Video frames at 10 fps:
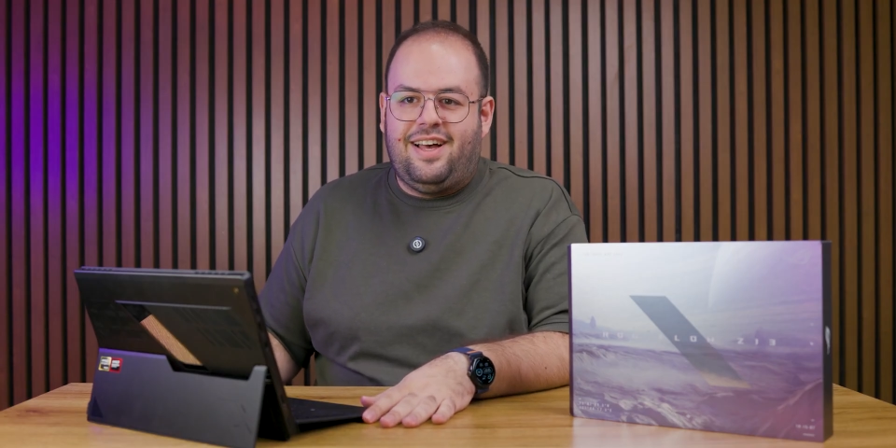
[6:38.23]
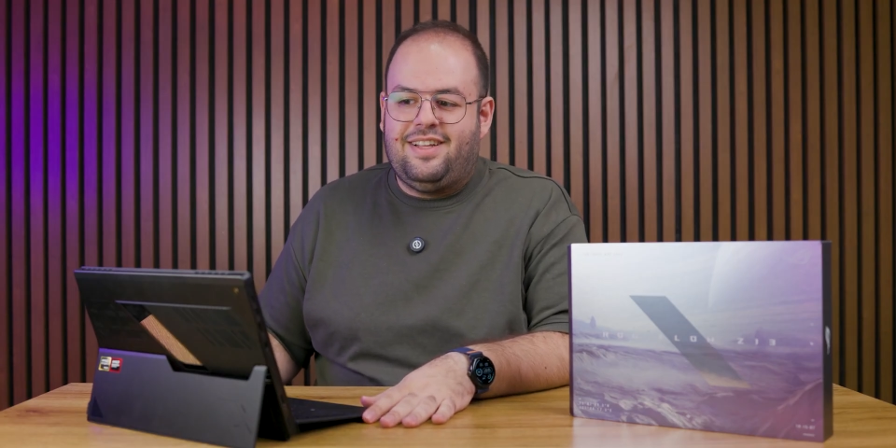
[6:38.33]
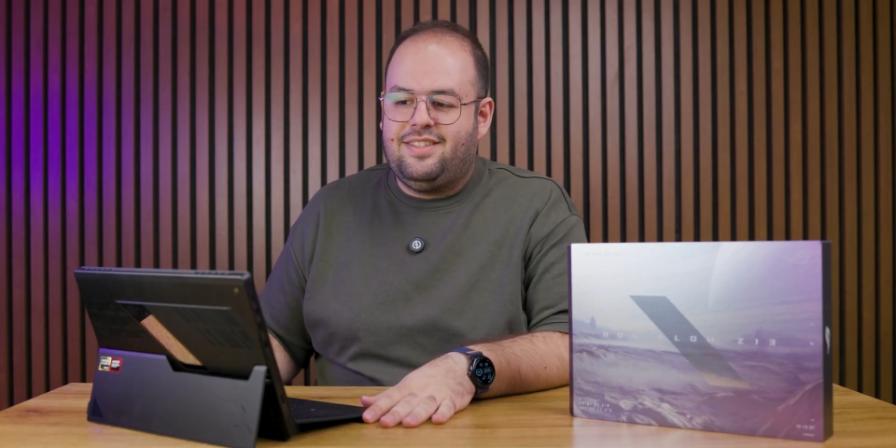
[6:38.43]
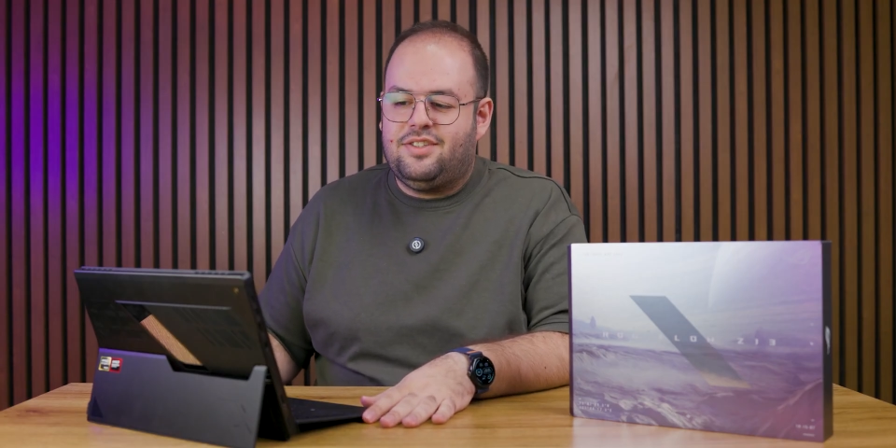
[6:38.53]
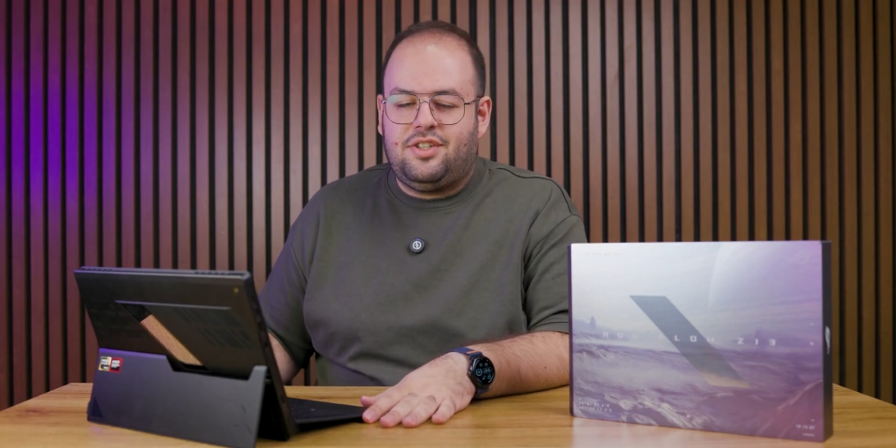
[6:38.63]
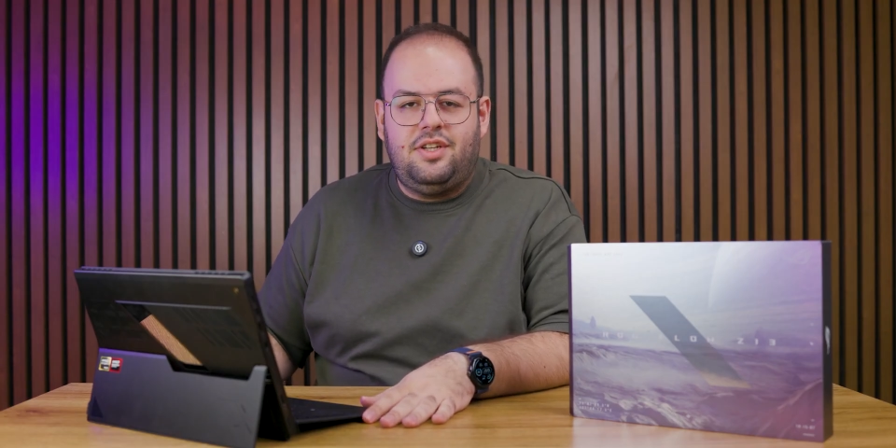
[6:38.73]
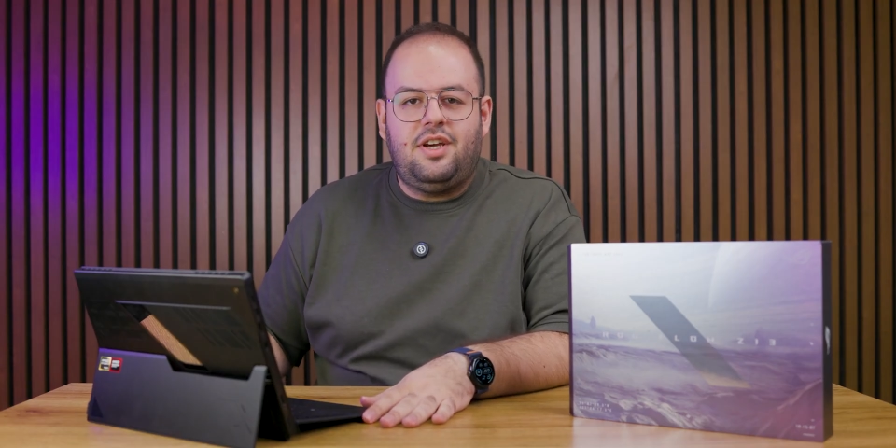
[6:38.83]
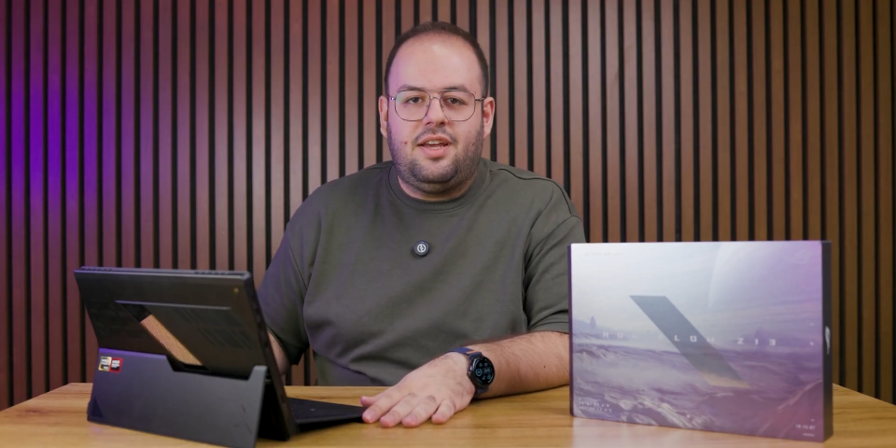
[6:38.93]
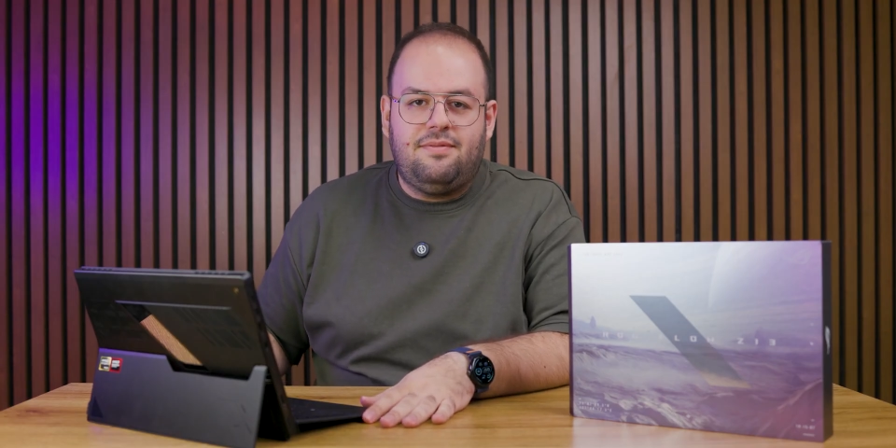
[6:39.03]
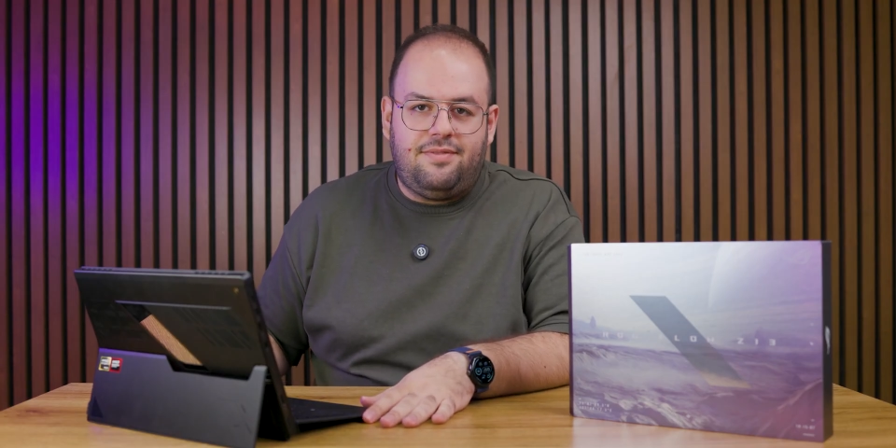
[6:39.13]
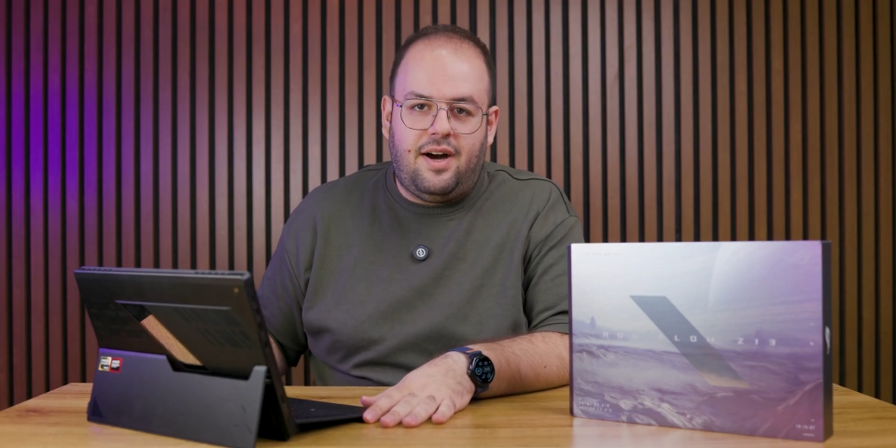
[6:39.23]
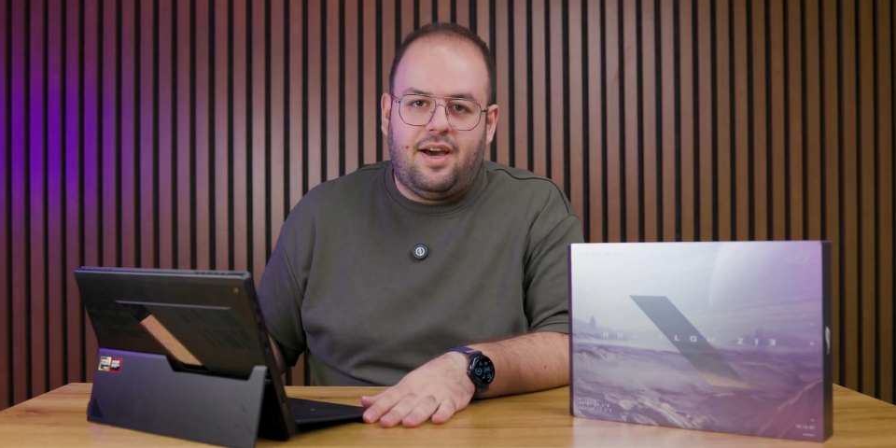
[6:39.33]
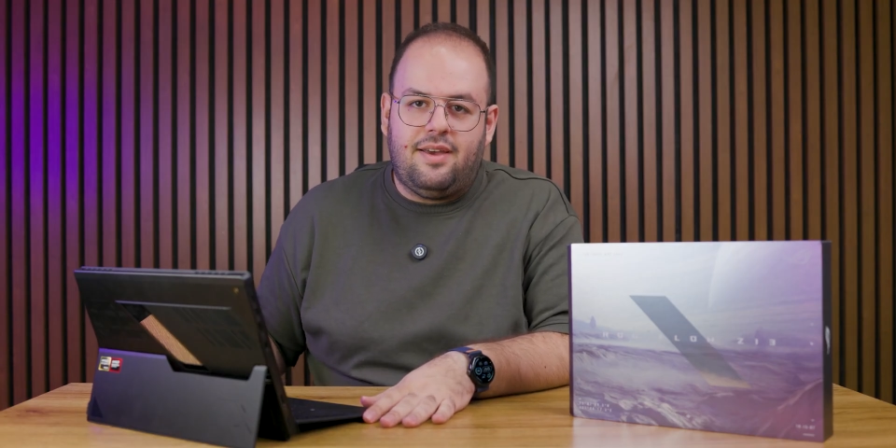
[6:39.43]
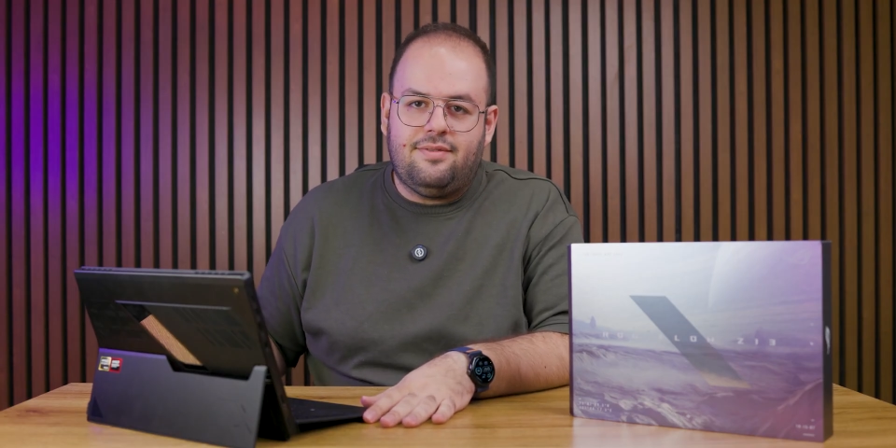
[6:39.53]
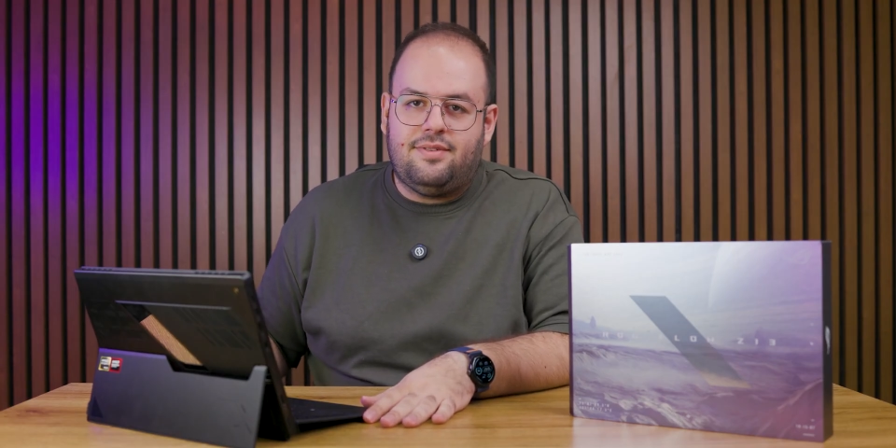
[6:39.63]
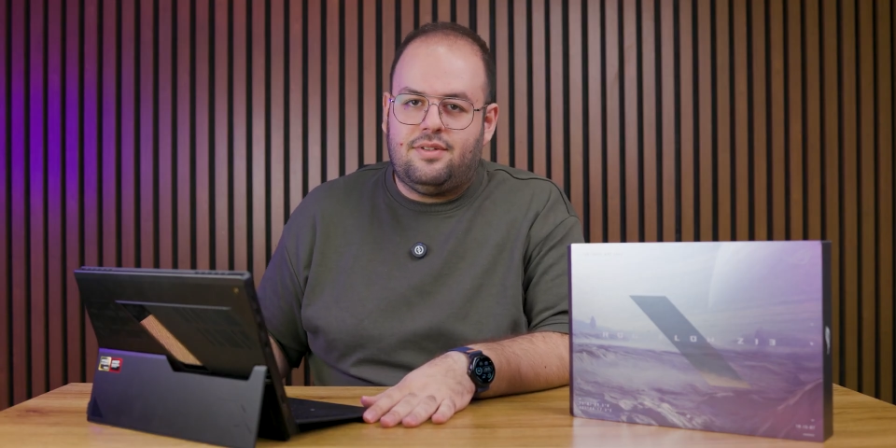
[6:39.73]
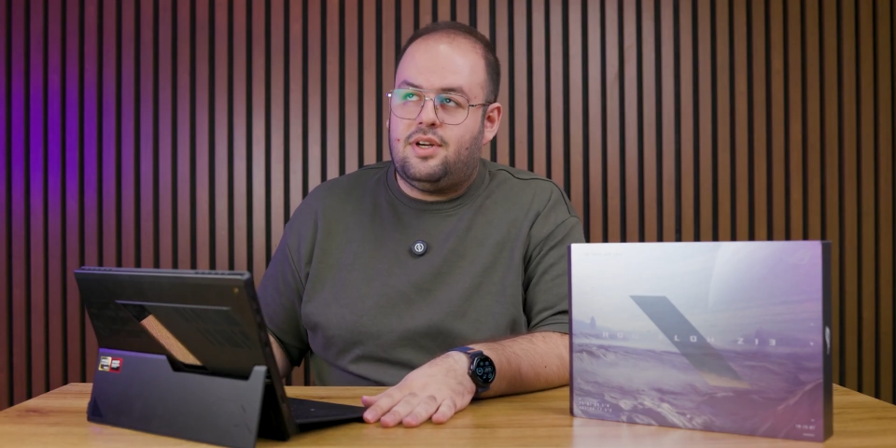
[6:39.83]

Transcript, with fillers: And 395,